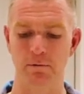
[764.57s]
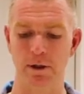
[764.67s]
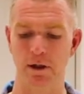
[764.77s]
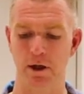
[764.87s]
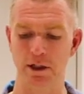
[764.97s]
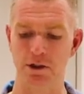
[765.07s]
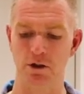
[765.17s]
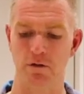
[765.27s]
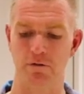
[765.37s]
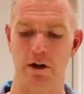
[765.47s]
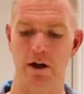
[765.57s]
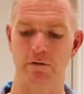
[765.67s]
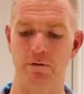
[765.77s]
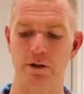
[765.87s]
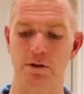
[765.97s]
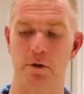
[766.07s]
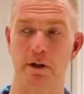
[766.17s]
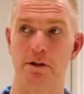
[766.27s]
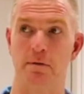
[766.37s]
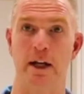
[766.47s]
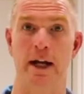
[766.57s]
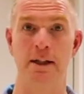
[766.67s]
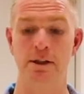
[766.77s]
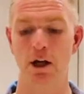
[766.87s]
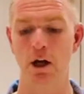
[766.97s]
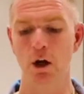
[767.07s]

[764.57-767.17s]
be a nice soft loaf, which is what this one has.